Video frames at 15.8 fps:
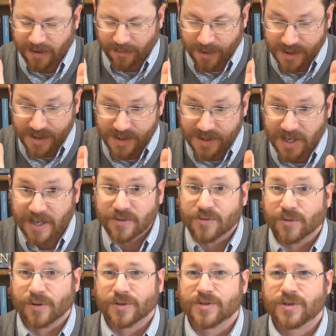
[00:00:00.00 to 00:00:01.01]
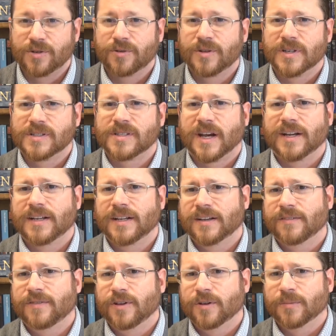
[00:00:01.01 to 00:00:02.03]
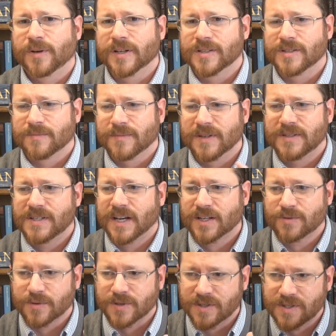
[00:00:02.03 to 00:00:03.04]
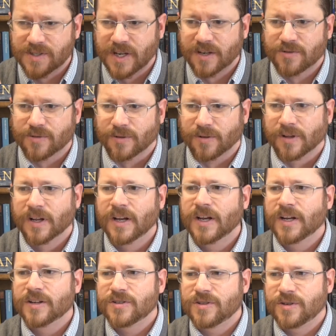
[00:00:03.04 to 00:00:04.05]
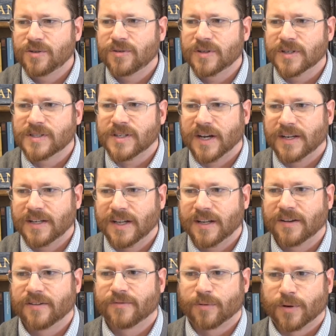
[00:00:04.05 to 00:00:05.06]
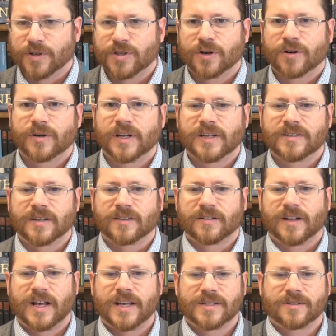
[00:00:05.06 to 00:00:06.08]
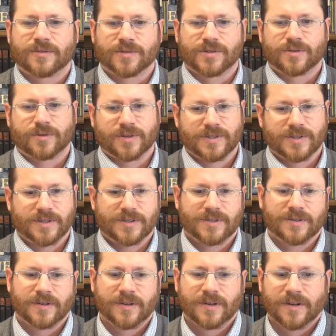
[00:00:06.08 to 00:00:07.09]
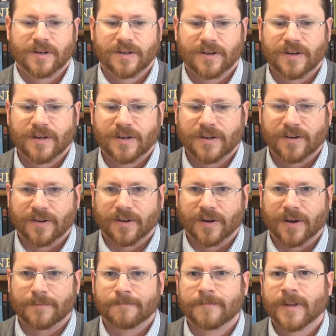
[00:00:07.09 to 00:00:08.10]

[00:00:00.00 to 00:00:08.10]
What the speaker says: central to this idea of humanism. The text was central to this idea of returning to classical sources. All right.